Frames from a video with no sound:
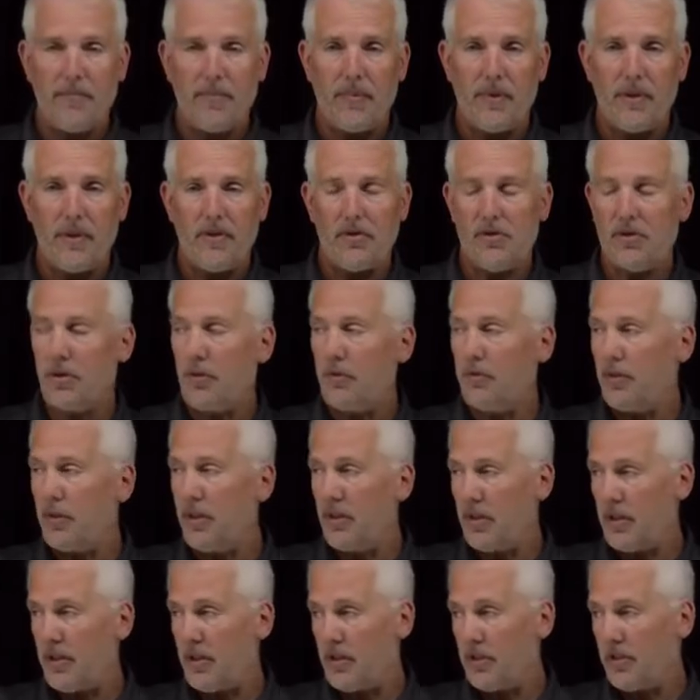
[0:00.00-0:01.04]
the, cir
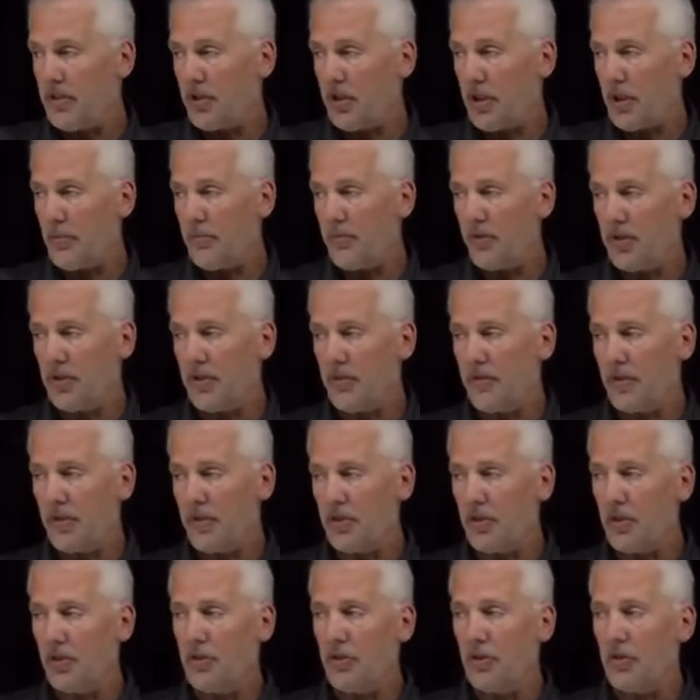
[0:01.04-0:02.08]
the circumference of the
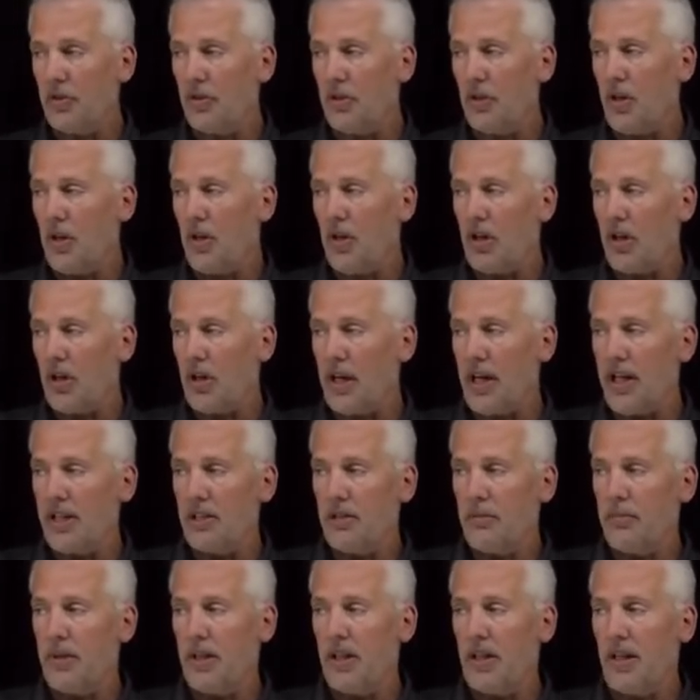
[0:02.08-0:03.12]
circle, r has
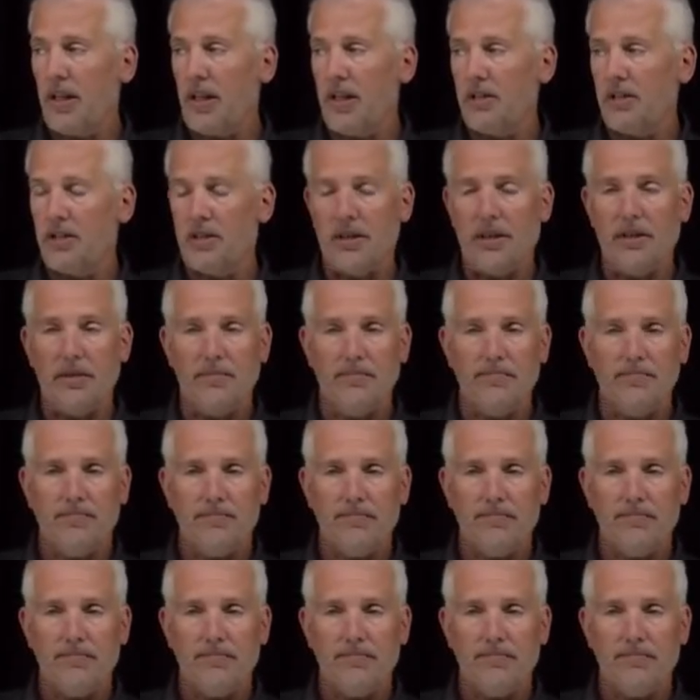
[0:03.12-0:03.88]
to be constant.